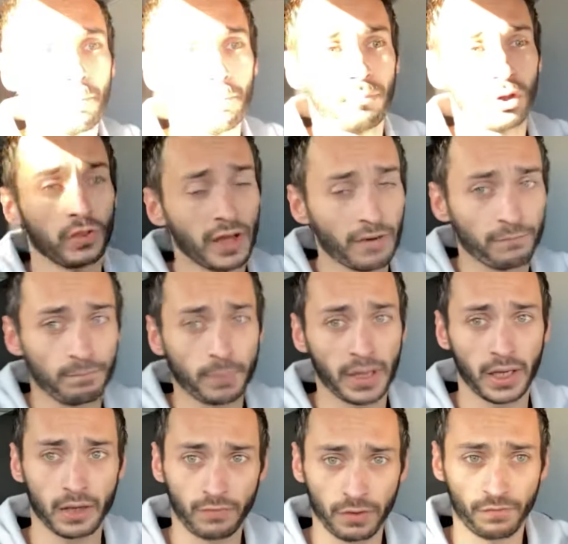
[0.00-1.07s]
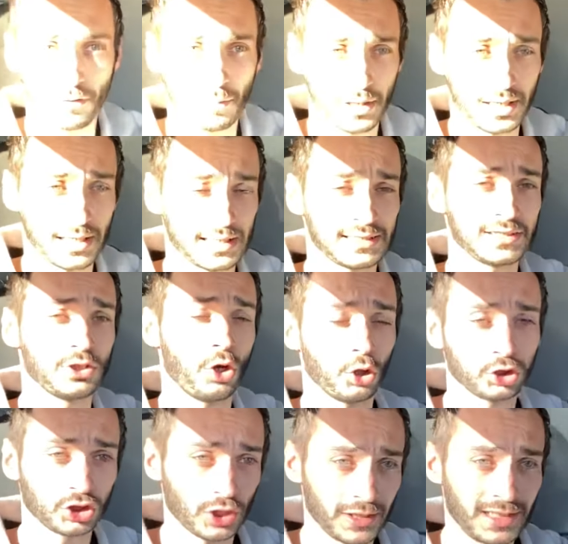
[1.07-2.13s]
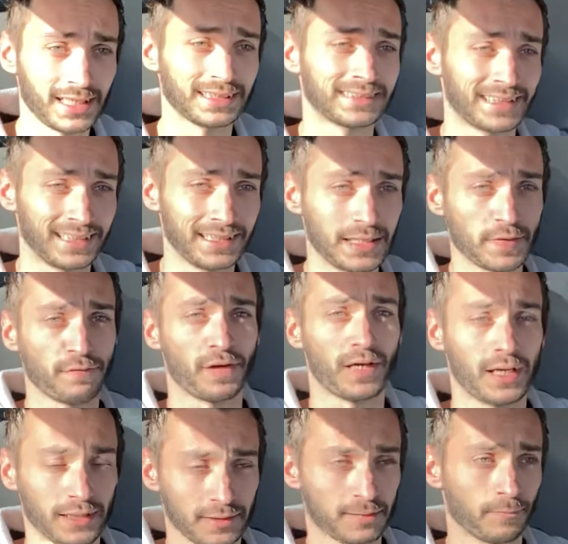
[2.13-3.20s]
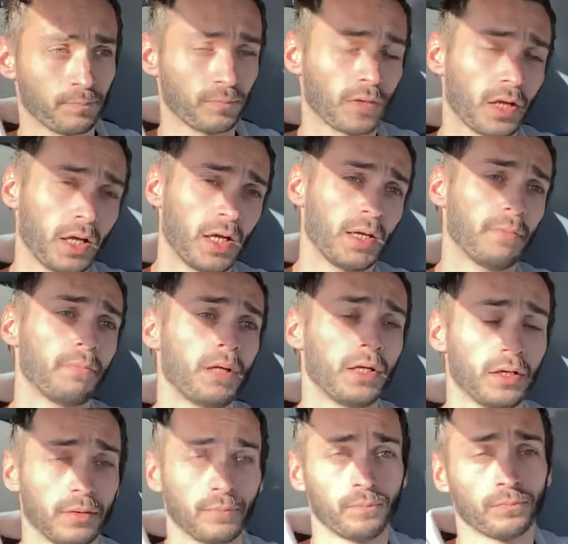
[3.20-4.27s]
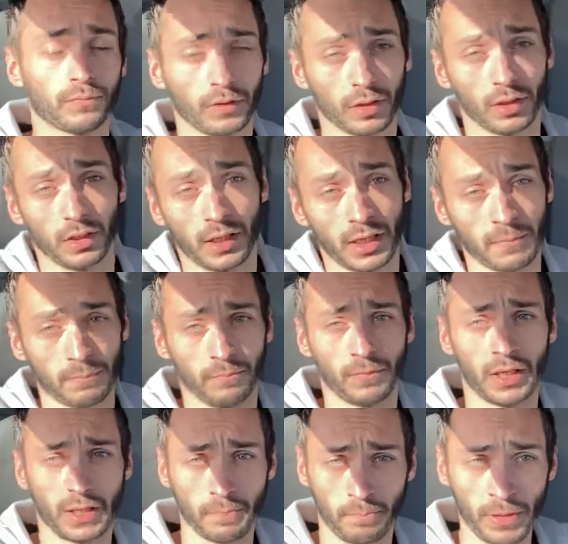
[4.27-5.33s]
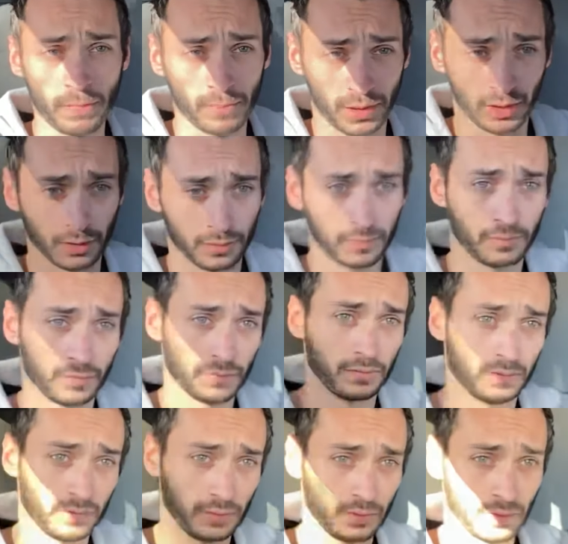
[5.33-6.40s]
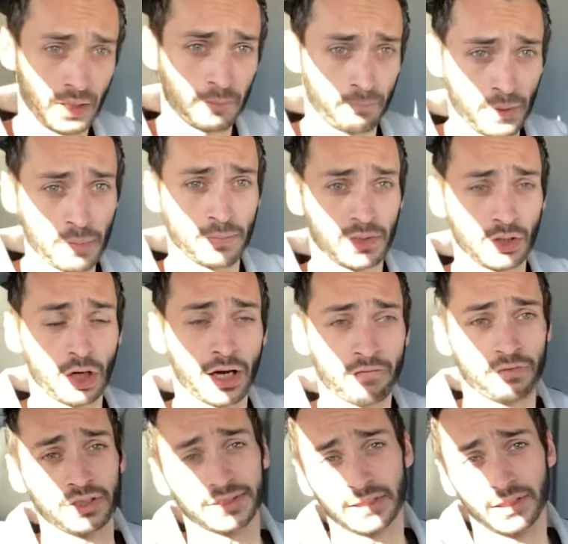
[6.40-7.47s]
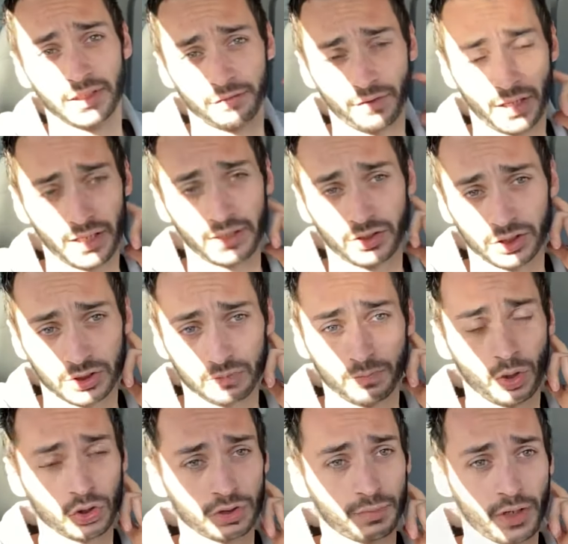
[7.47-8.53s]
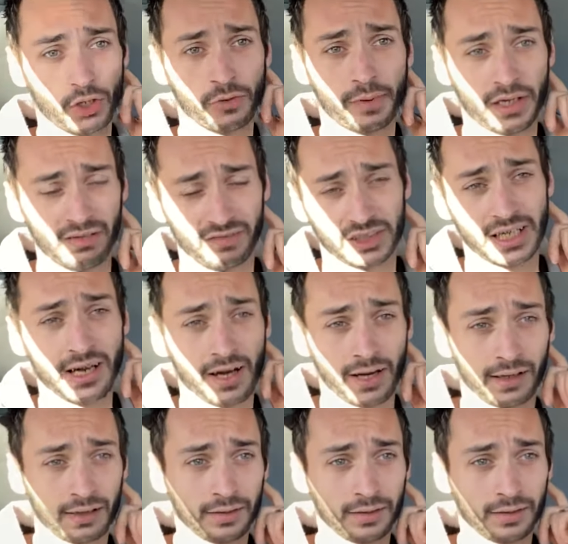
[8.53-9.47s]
But that behaviour for me is not yet solidified. And it bit me. It bit me not having it solidified, because most of my other behaviours are.